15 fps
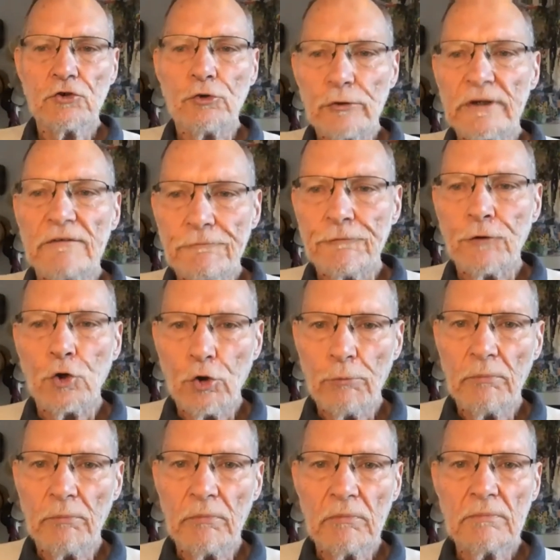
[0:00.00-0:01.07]

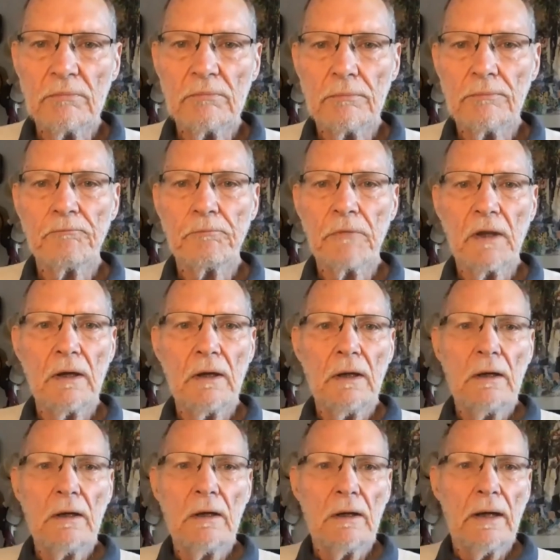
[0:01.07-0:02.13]
form
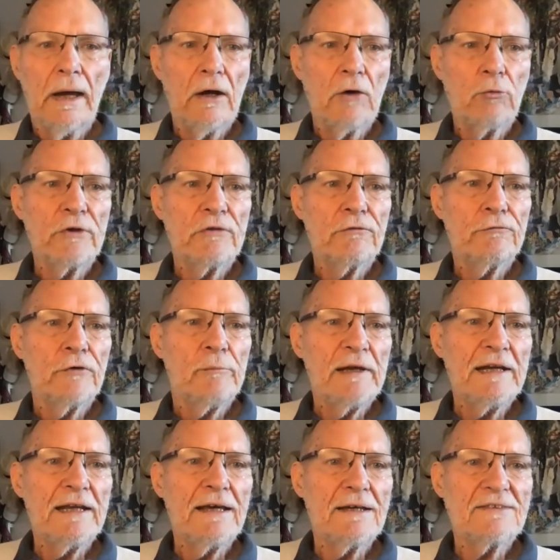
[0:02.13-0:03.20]
with
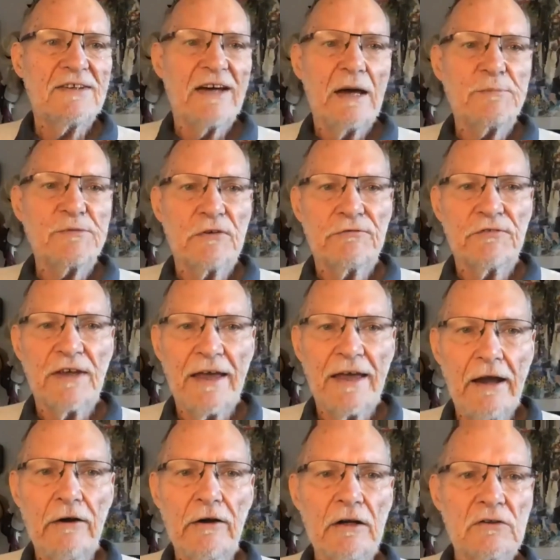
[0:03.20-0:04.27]
familiar types of
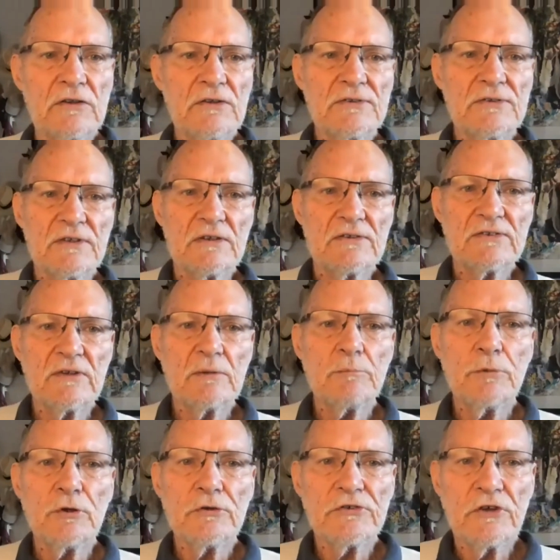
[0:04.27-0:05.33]
characters and
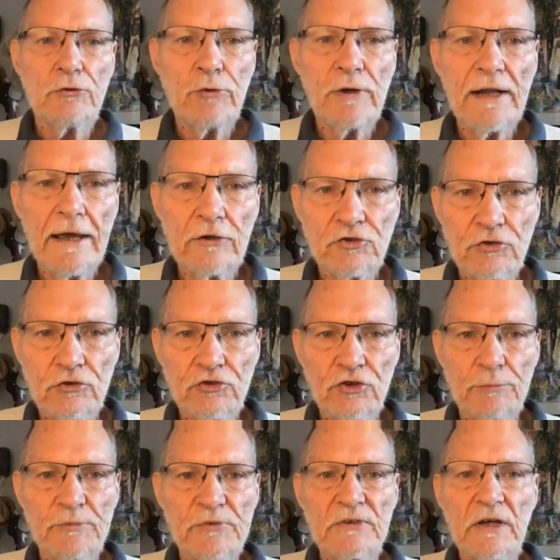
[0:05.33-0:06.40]
symbols and
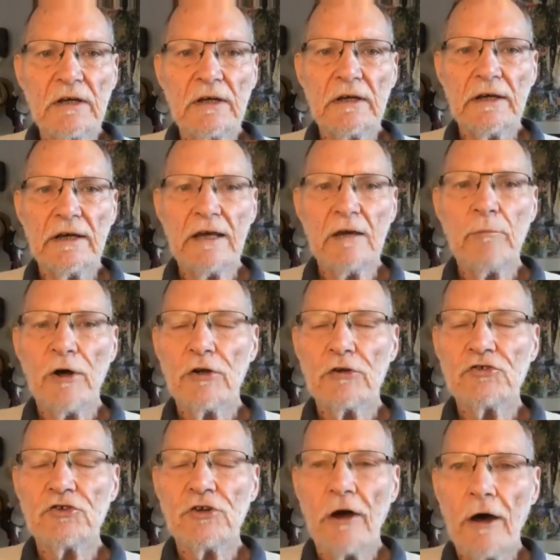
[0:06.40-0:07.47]
relationships
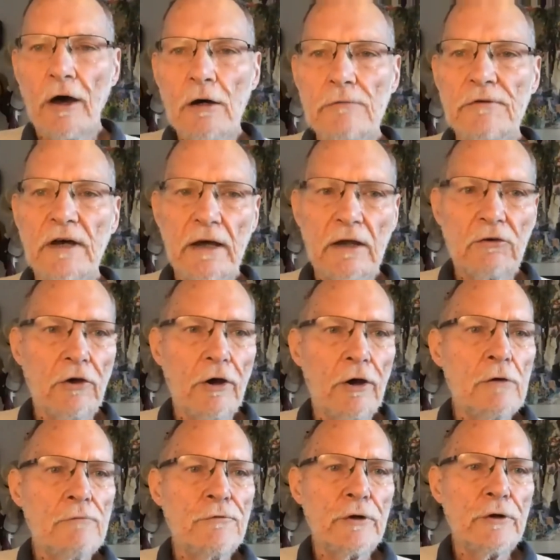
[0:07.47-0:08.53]
emerged over and
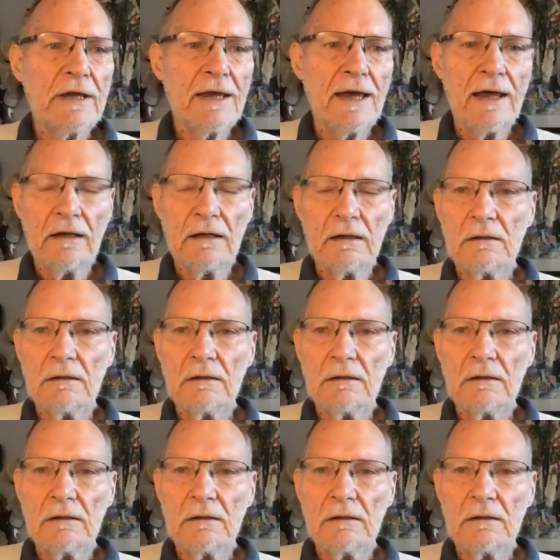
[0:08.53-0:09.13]
over again,